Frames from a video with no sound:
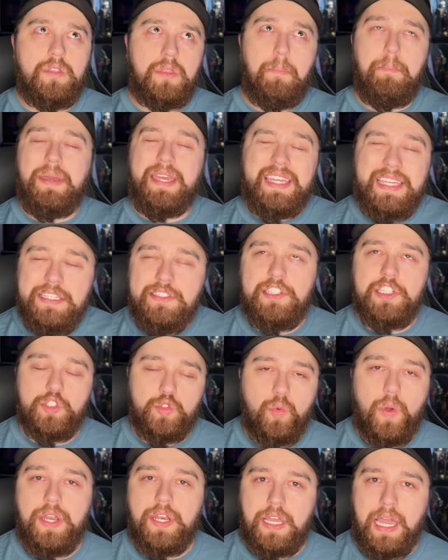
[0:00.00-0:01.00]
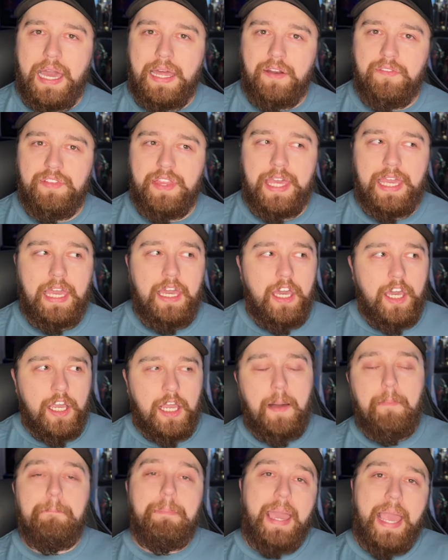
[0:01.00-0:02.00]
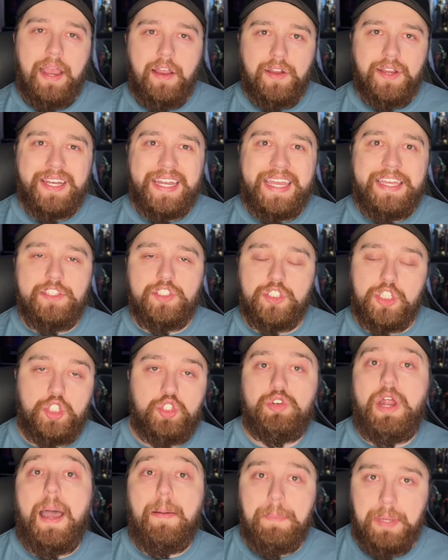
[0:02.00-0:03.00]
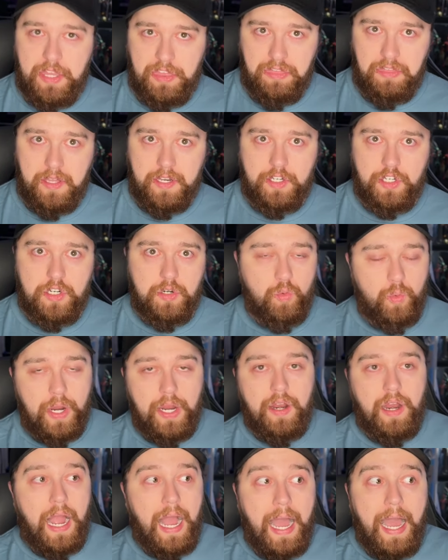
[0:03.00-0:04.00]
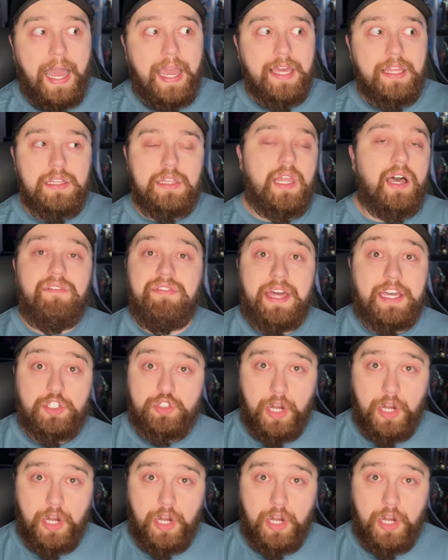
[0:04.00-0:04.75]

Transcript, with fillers: the easiest way to kind of like compare it is to Tropic Thunder Thunder, where I love that.